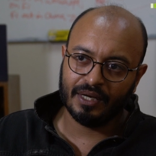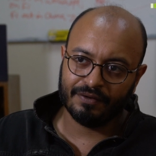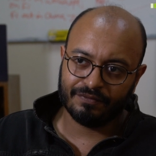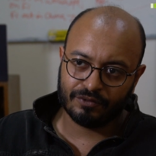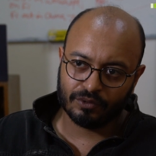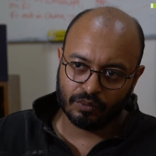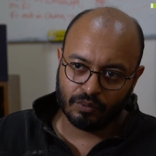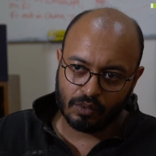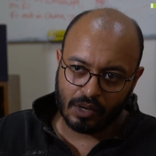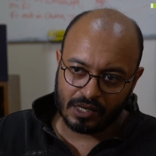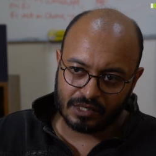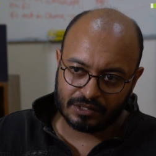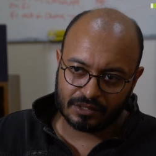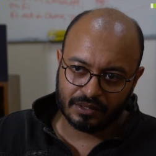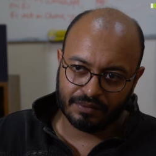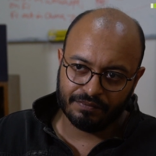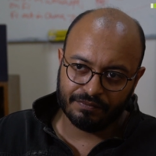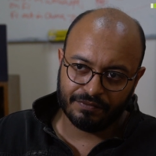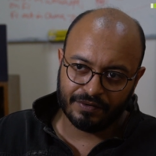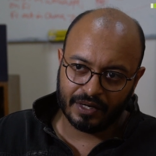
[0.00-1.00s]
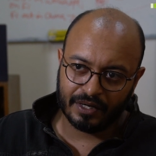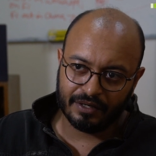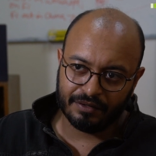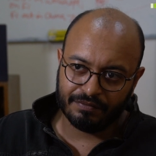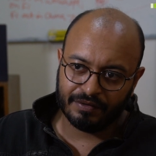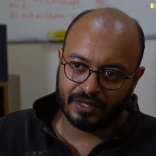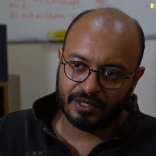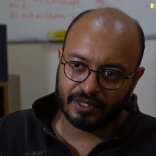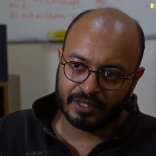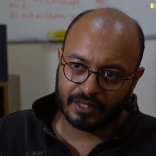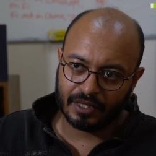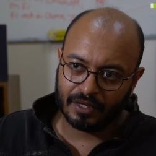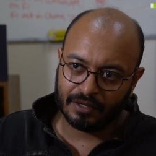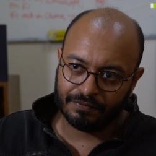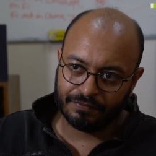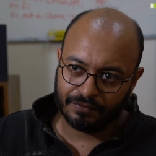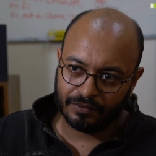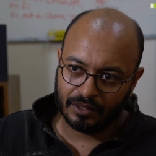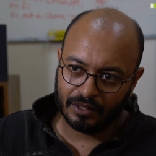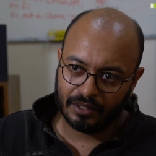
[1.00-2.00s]
have to watch them very, very
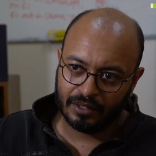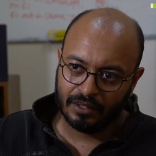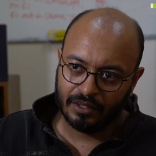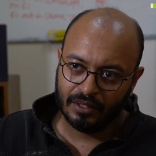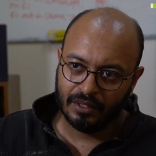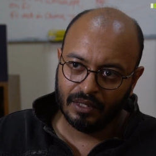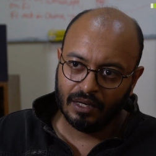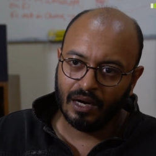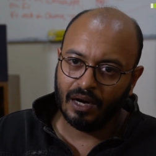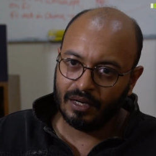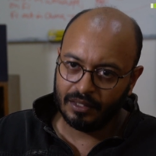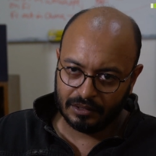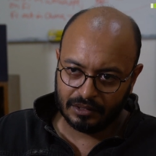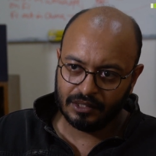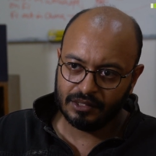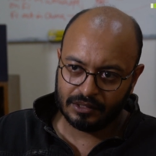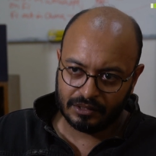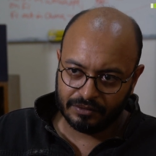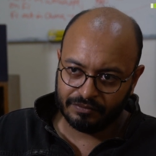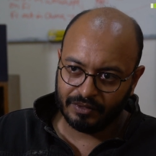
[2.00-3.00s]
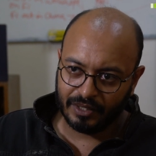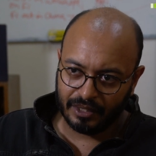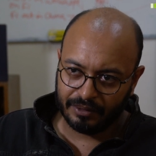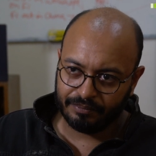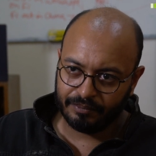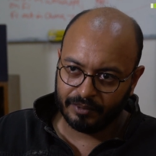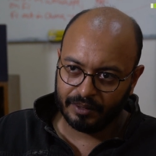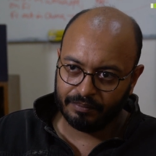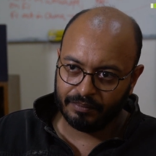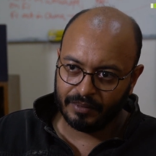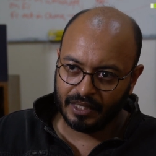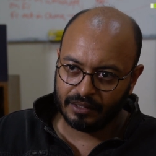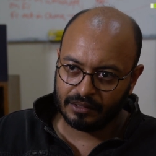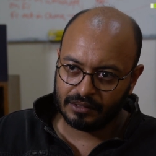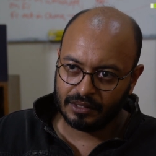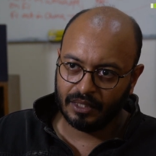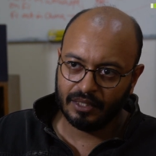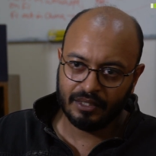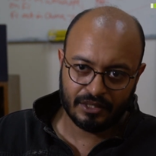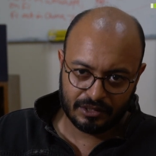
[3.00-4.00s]
carefully. Are these development
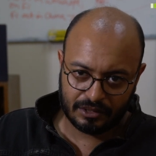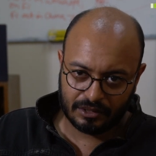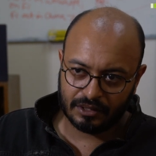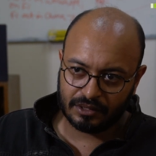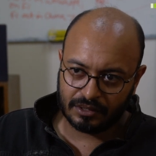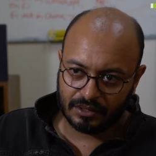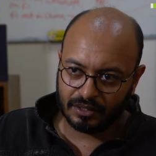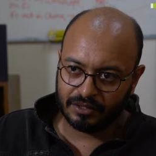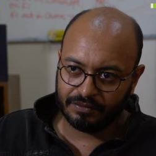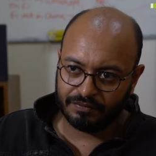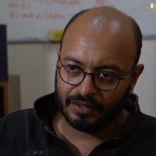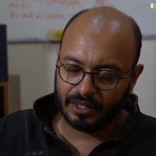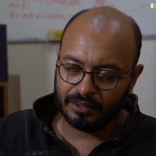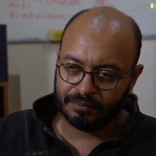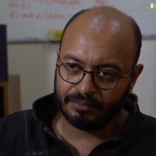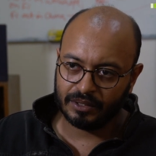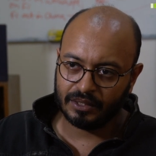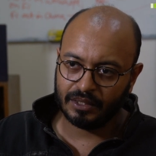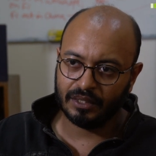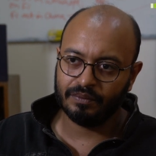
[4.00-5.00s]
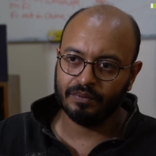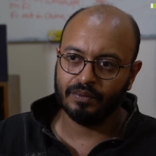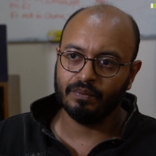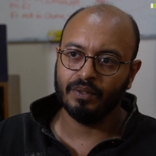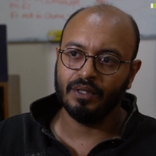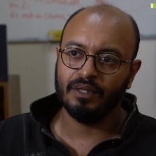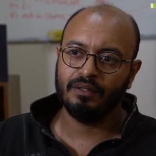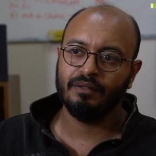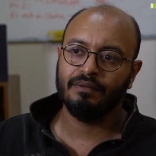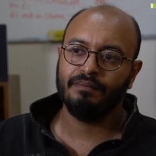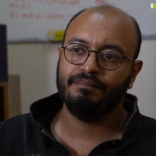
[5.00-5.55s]
banks? And is this the development that we want?